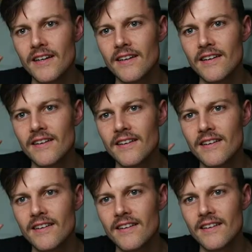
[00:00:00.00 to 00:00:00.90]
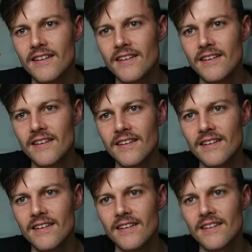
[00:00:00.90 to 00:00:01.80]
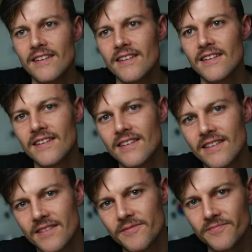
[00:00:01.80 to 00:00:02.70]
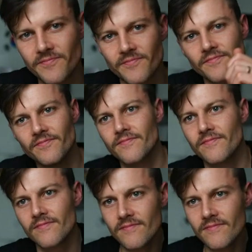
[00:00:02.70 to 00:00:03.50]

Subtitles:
[no speech]